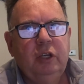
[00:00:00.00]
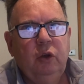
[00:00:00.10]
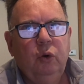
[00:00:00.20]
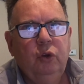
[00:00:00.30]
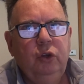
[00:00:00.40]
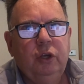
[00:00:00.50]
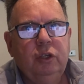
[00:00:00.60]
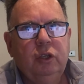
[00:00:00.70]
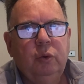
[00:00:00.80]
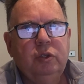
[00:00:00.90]
all you can
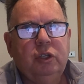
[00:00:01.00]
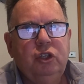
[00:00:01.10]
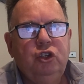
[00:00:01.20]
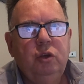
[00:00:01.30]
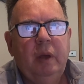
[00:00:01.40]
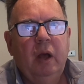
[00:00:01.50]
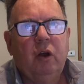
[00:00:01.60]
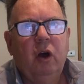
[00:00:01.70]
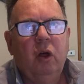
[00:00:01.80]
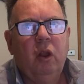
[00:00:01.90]
do is consume
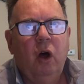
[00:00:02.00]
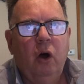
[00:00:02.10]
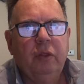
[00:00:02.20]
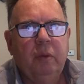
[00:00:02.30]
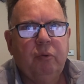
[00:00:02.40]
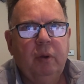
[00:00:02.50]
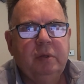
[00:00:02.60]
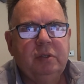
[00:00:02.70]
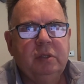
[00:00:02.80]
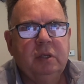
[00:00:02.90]
alcohol on the
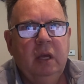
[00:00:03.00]
premises.